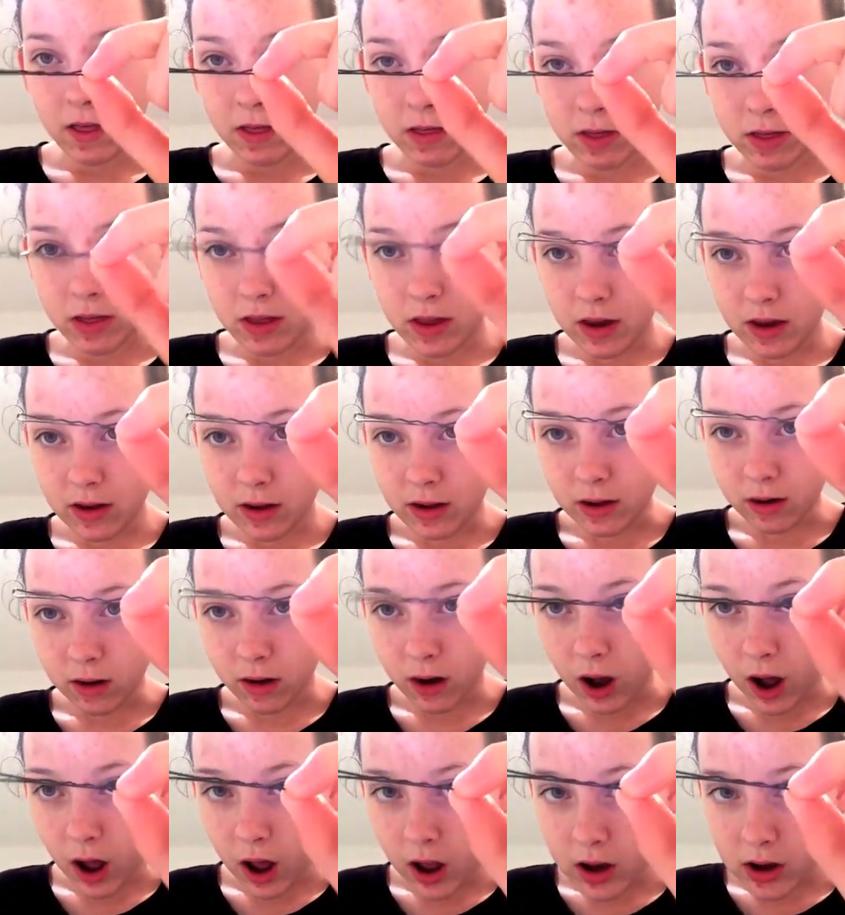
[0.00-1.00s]
these little
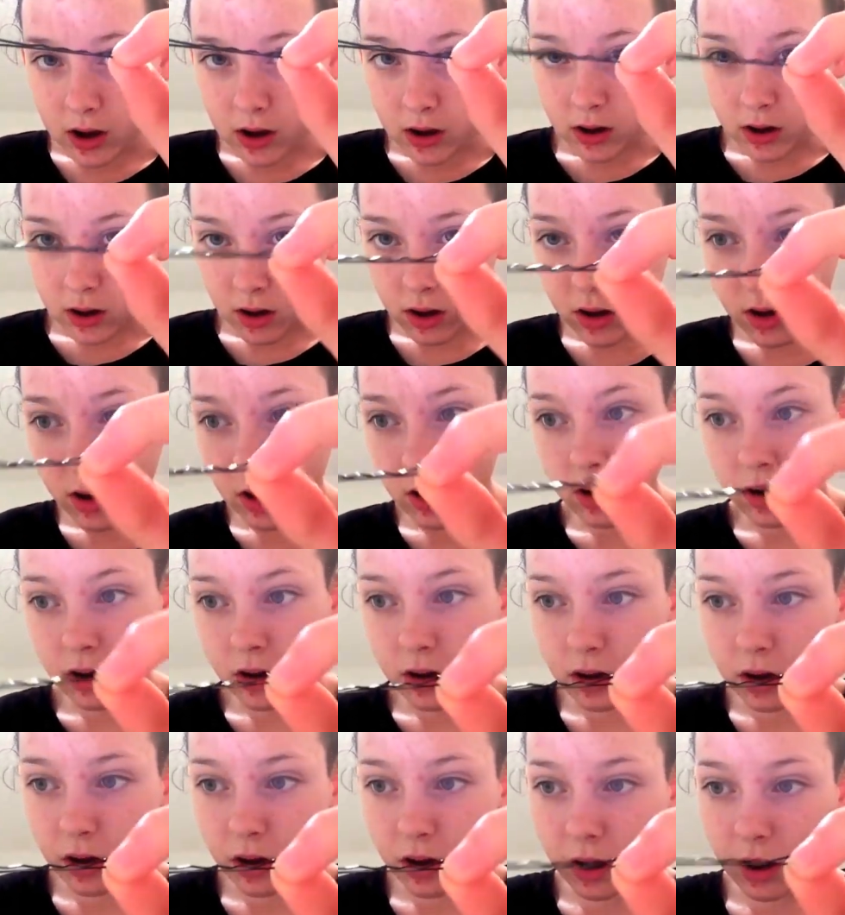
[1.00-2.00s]
guys.
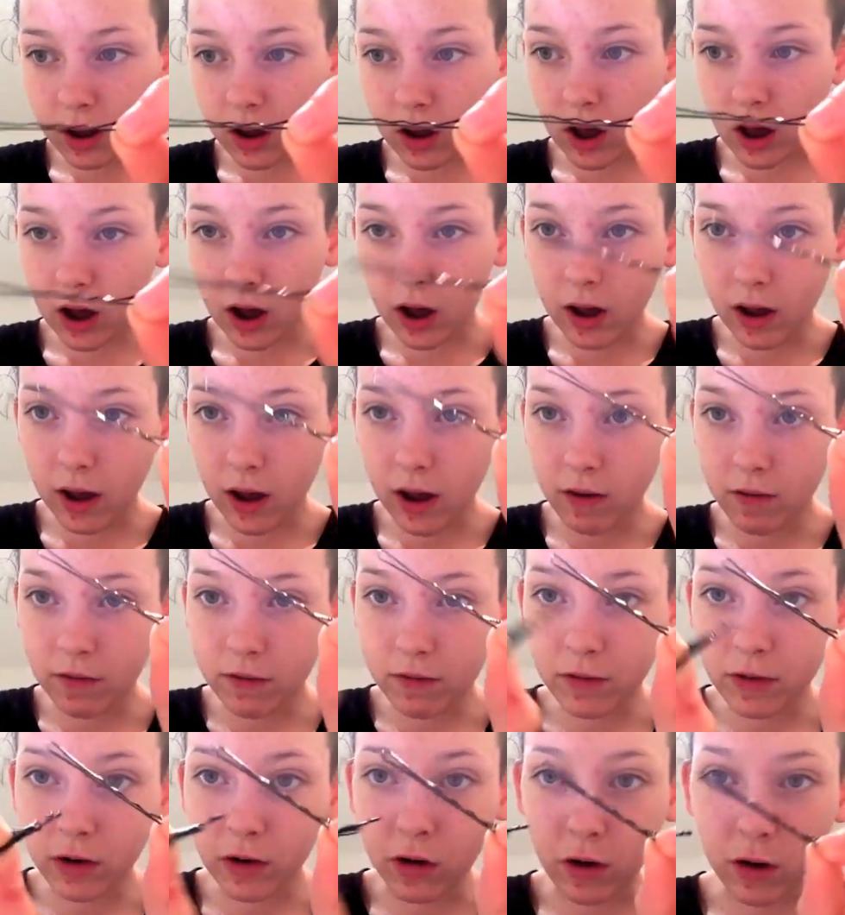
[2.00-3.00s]
I
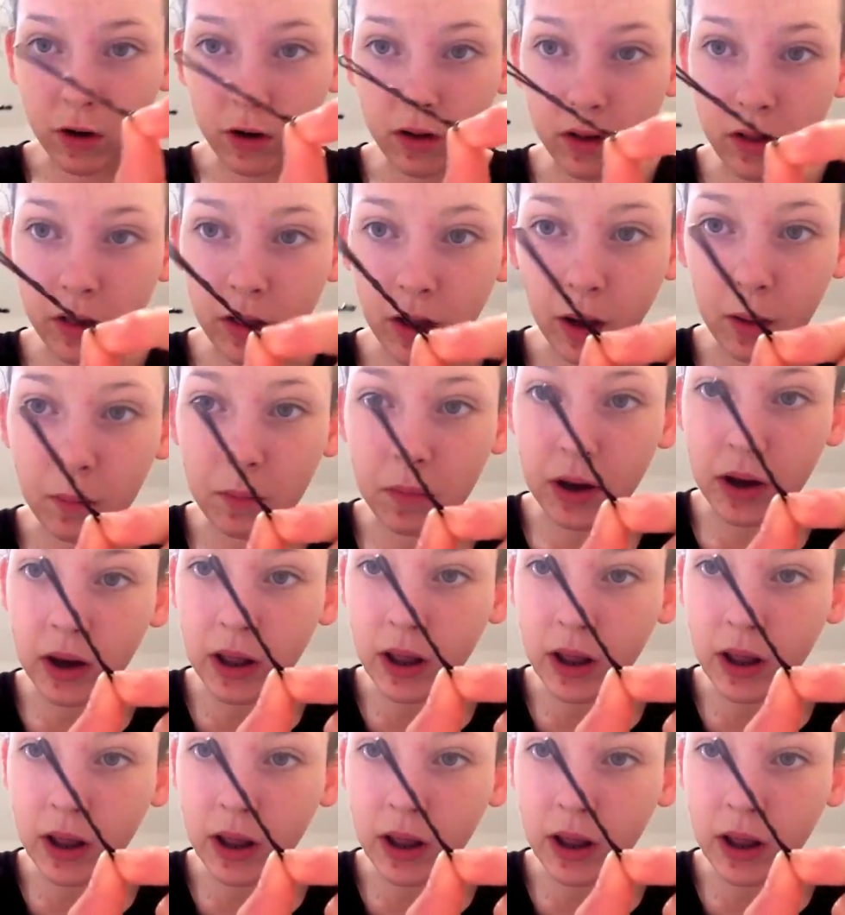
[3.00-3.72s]
haven't got that many